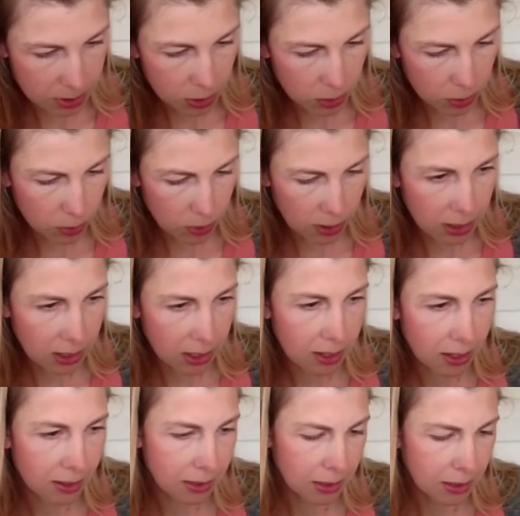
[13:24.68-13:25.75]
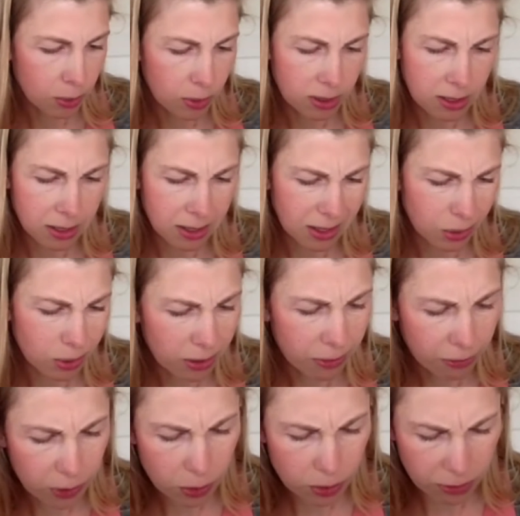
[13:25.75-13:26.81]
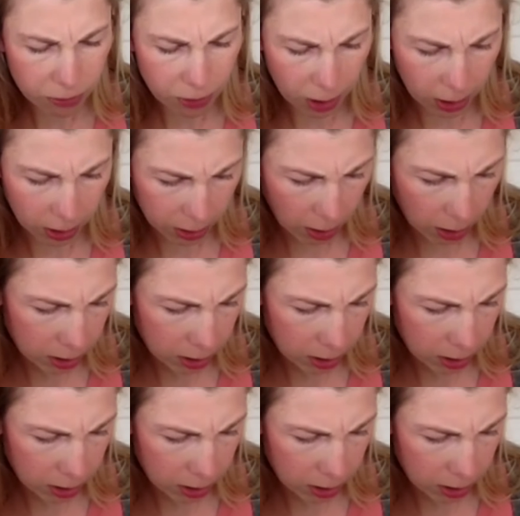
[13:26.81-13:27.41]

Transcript: So there were a few different